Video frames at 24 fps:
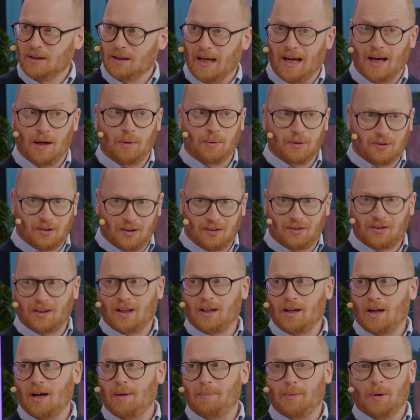how is it
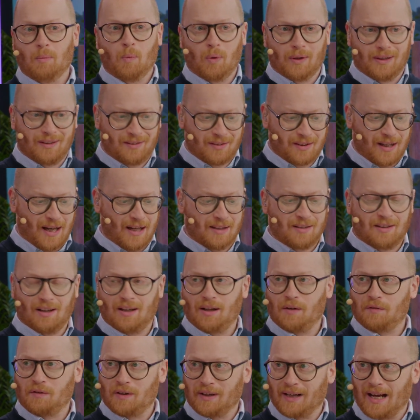set up, and what is that
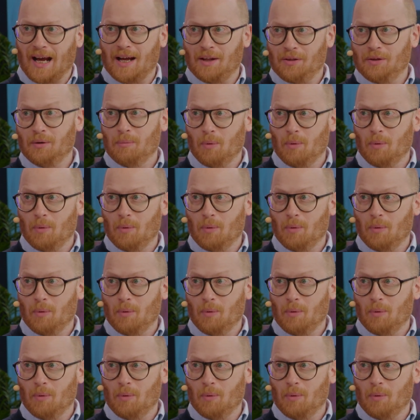delivering at the